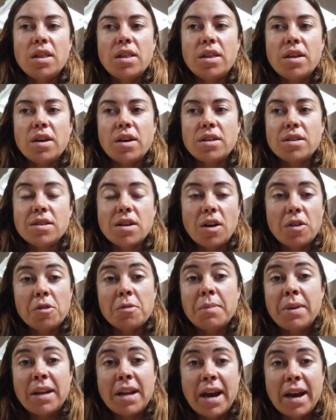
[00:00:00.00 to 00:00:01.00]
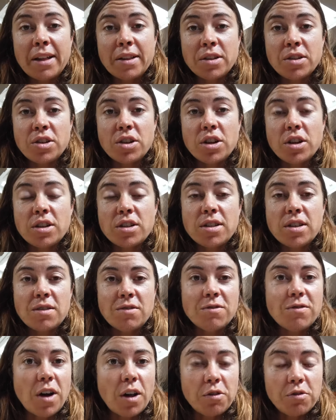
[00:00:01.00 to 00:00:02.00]
the Solomon Islanders'
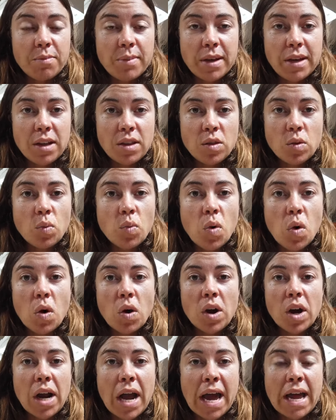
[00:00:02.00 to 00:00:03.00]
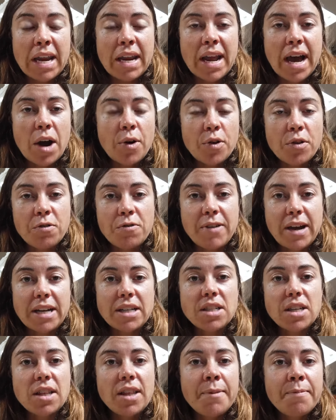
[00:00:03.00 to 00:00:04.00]
involvement in the war and how it
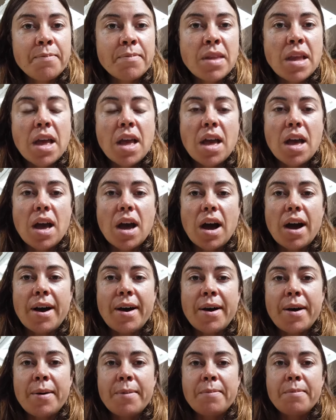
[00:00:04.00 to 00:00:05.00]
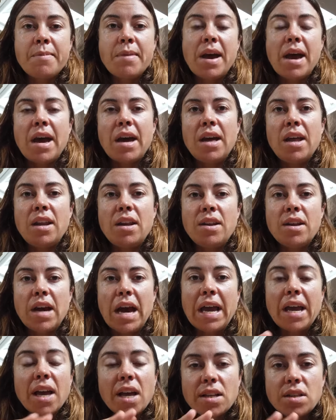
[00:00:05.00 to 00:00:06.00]
affected them.
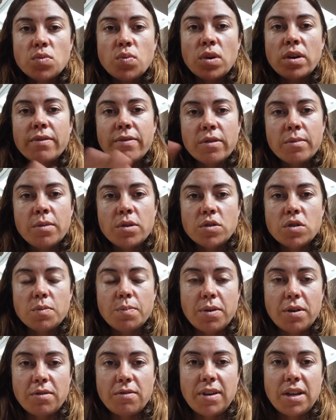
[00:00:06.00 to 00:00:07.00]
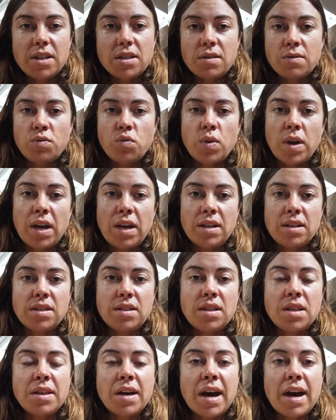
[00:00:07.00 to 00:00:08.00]
And I guess one of the most pervasive
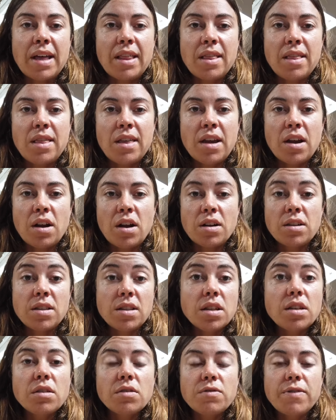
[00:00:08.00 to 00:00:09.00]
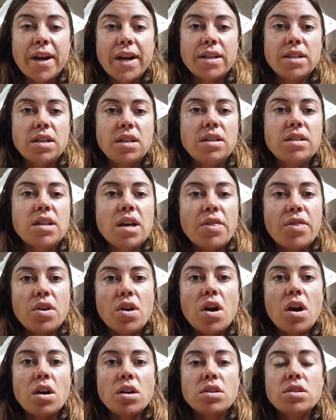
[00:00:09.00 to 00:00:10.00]
ways that they're still affected is that
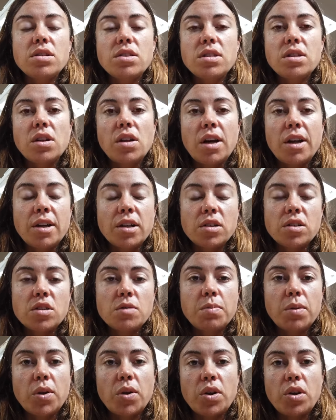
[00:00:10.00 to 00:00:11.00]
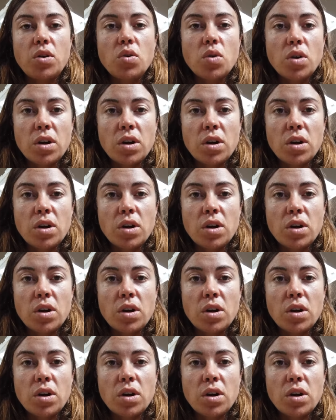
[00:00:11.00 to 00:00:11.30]
there are still unexploded